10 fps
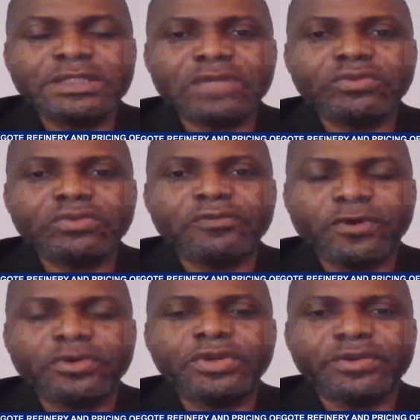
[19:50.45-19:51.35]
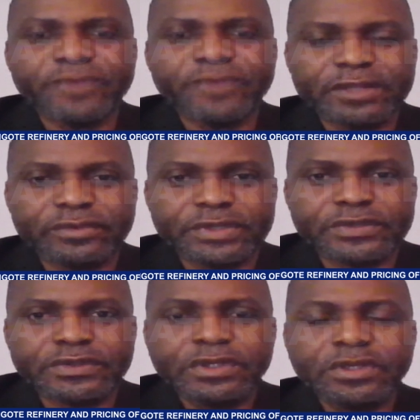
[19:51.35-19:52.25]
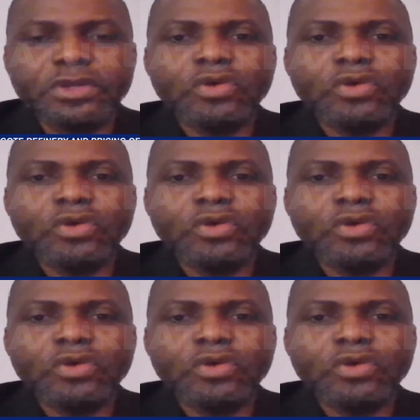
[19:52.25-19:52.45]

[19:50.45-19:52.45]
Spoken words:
entered with foreign refineries?